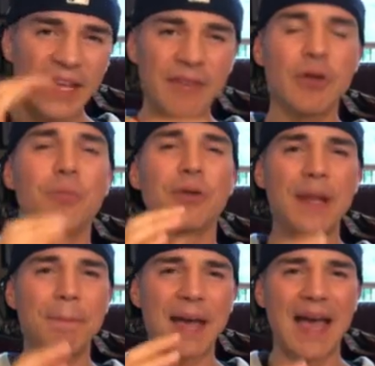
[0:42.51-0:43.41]
If you
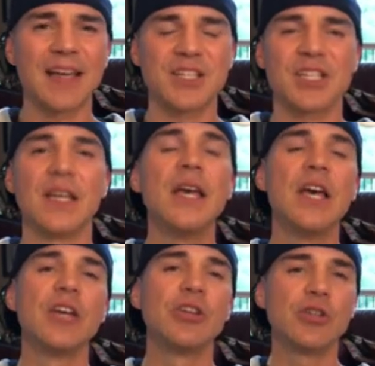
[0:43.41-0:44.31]
pre-package it,
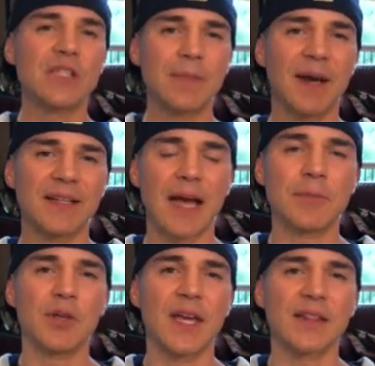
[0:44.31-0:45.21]
usually by the
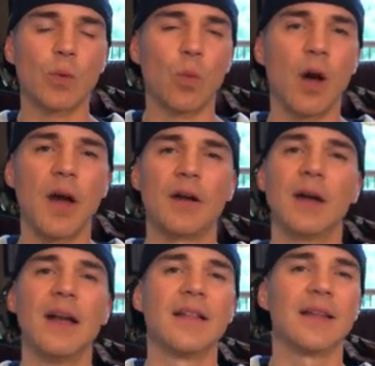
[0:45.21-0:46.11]
time you get the
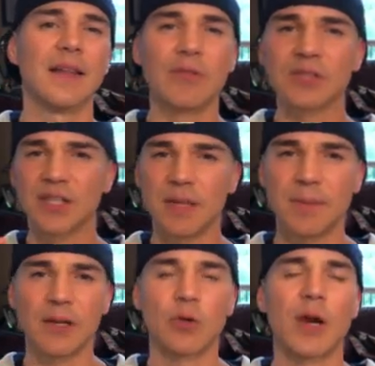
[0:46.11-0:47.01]
water, the levels are gonna
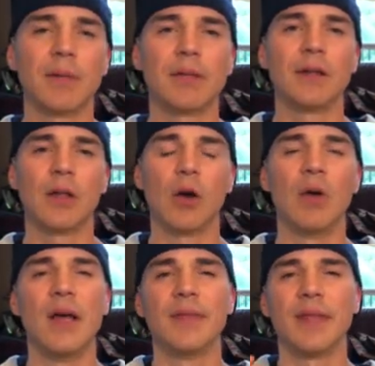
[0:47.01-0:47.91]
be incredibly low.